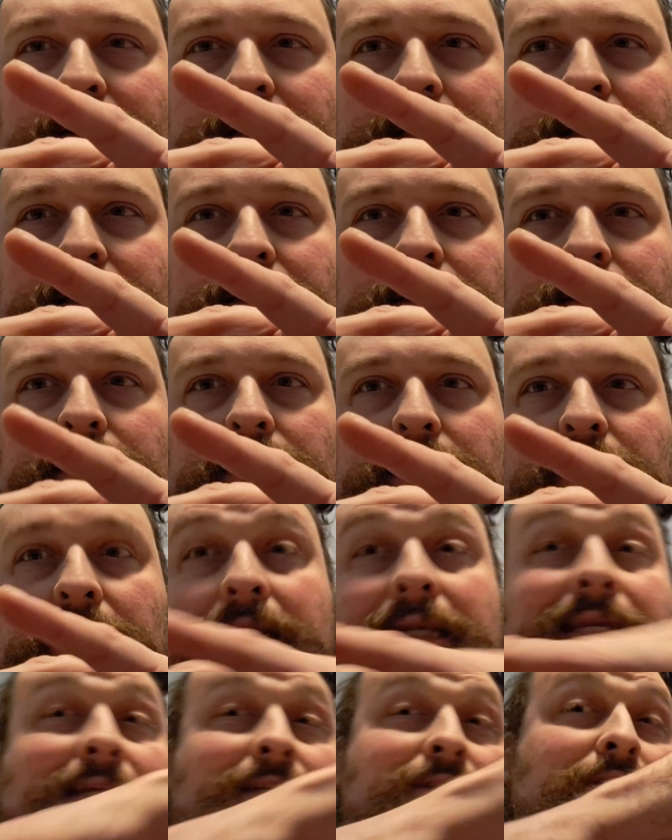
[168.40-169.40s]
on it
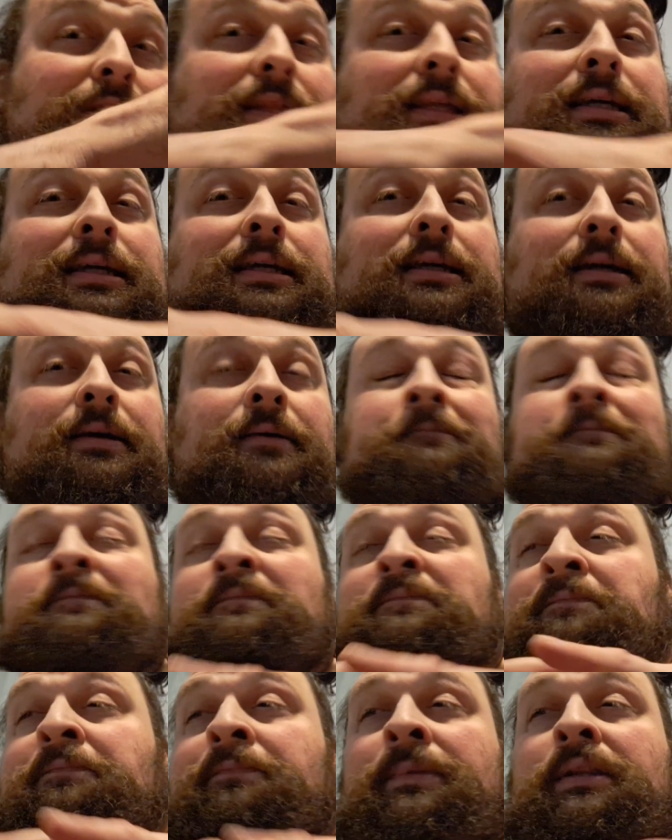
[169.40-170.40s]
initially.
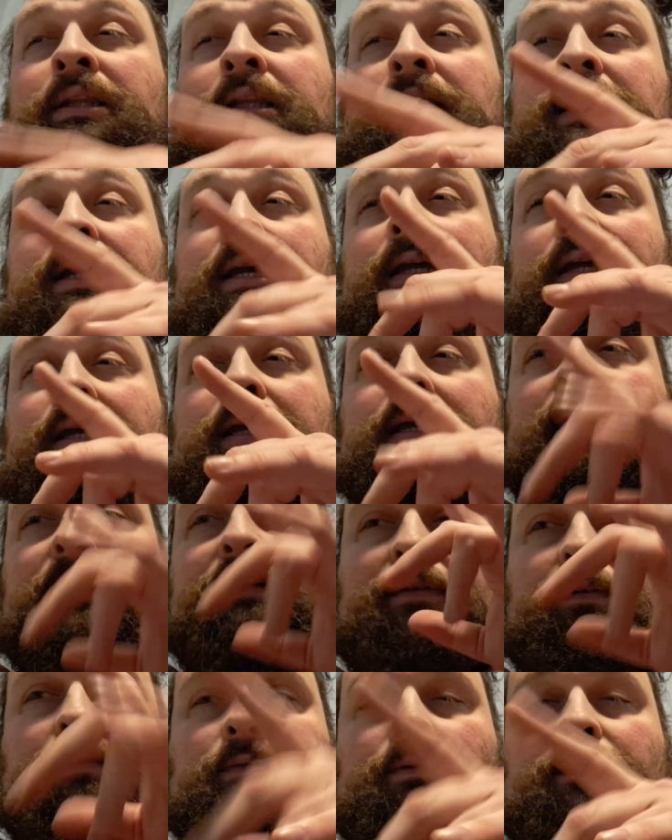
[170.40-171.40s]

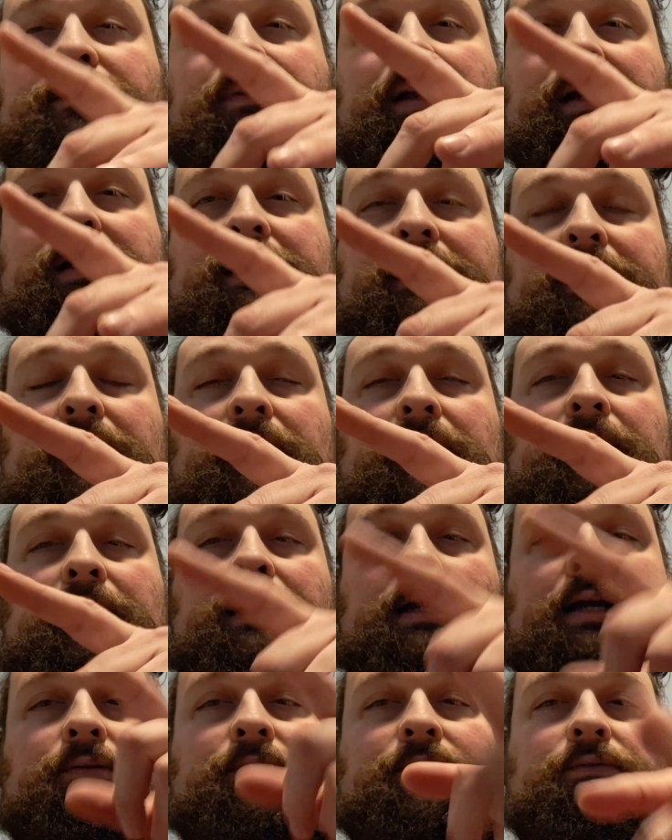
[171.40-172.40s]
After reflecting on it,
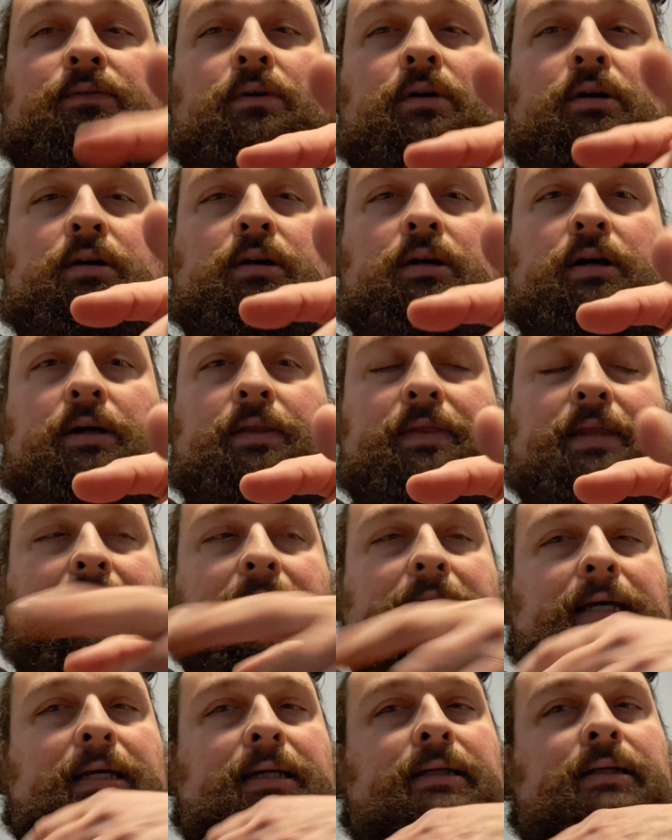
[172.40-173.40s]
I was wrong on
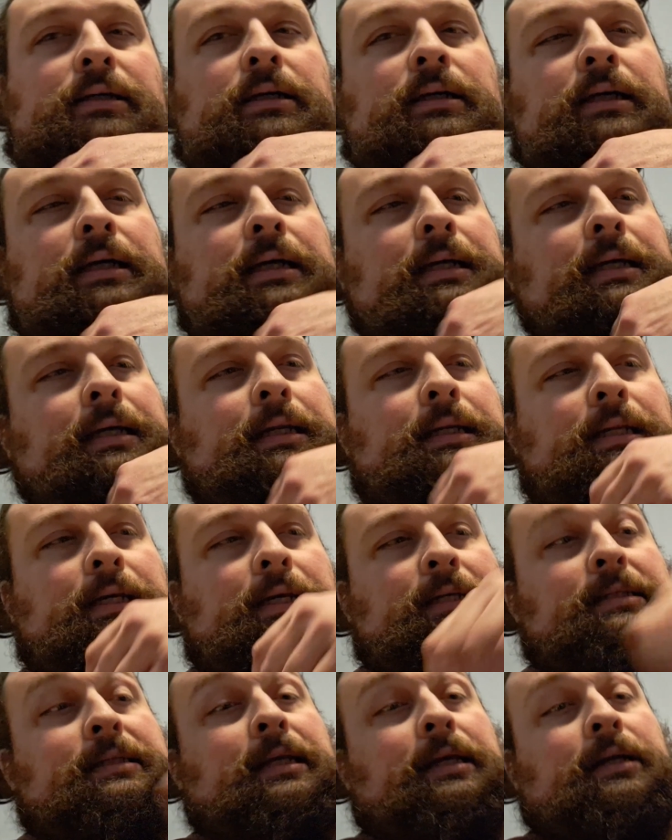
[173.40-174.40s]
that, and
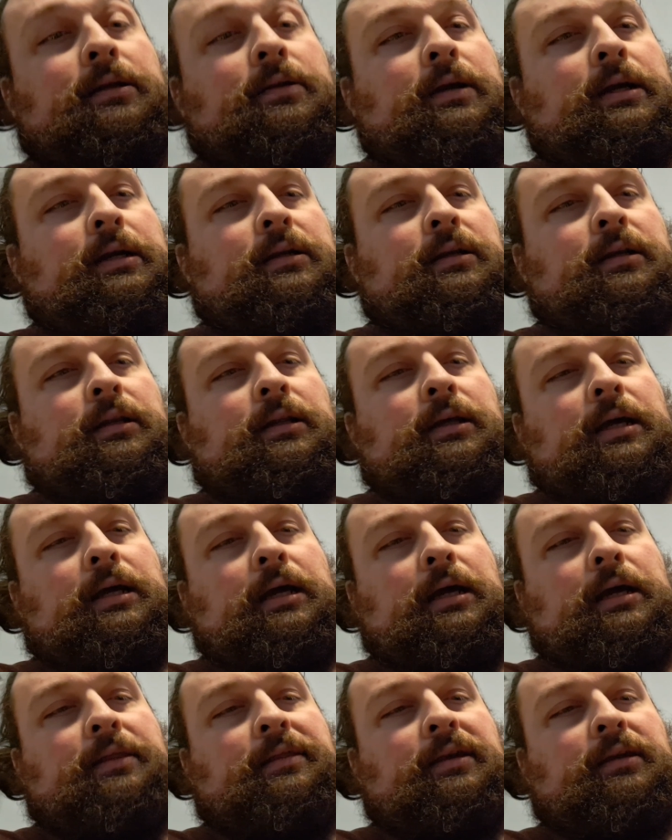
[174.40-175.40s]
I stand corrected.
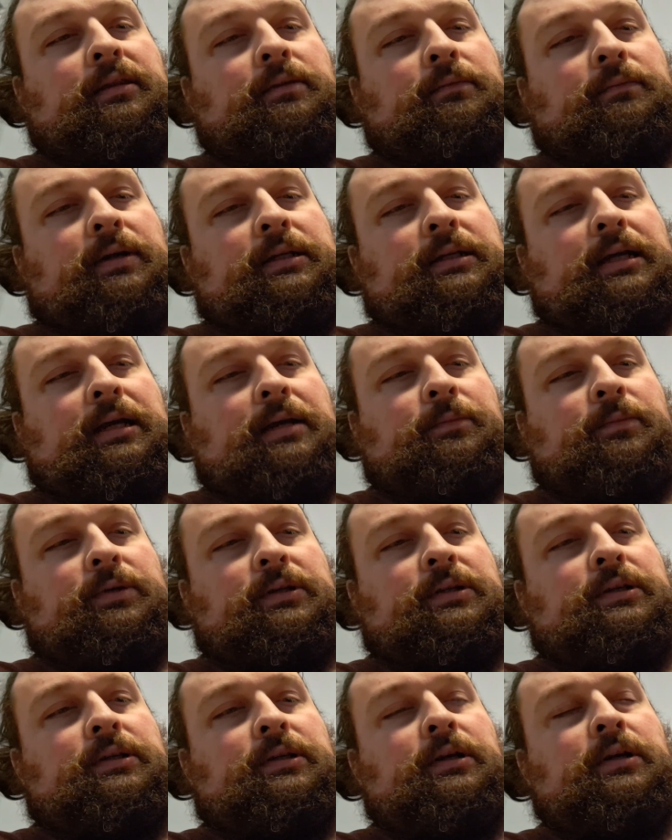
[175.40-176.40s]
I think the runtime
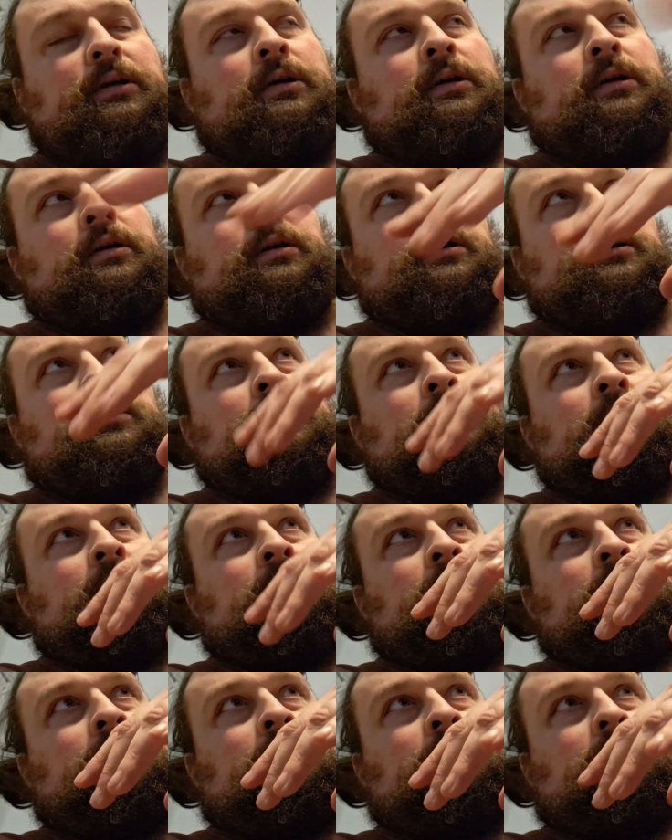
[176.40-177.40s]
was
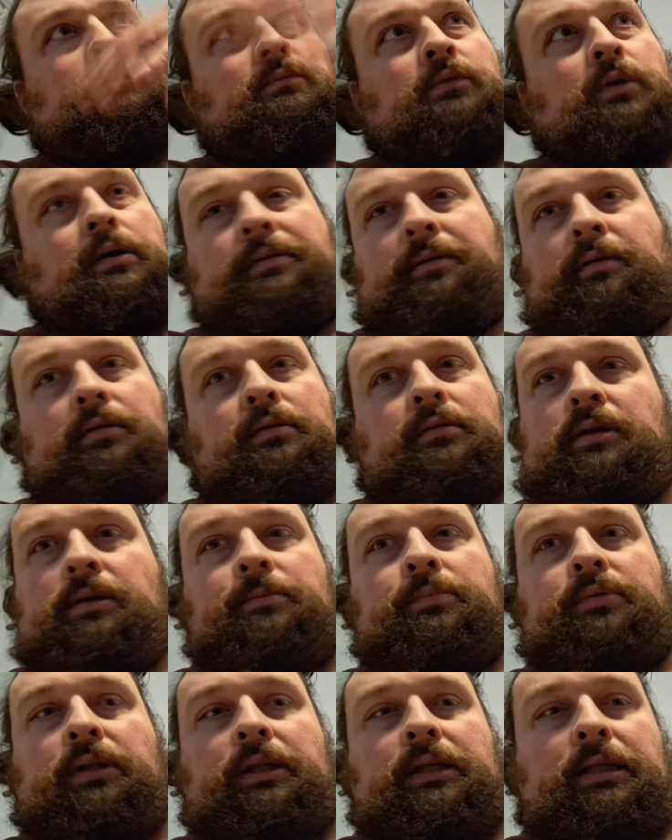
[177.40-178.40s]
worth it
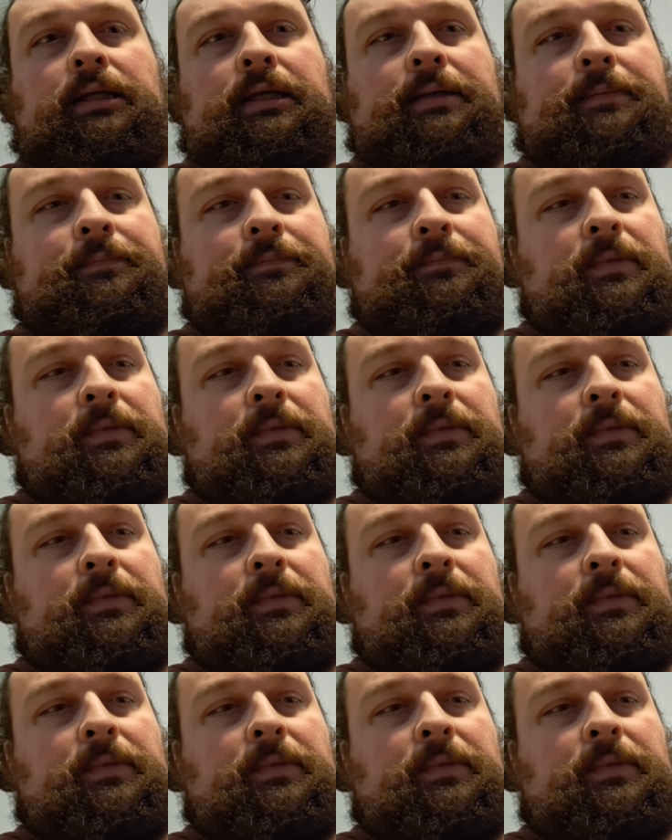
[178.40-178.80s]
completely.